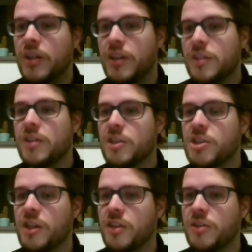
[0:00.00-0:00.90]
the
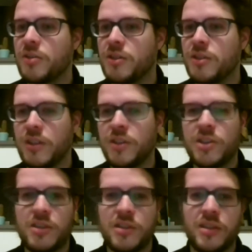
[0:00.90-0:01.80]
digital euro, and
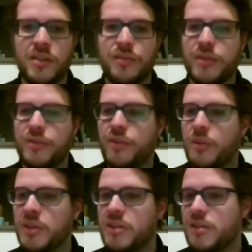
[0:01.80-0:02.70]
just in different
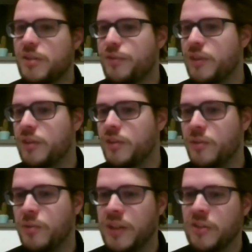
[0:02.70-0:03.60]
formats, different ways to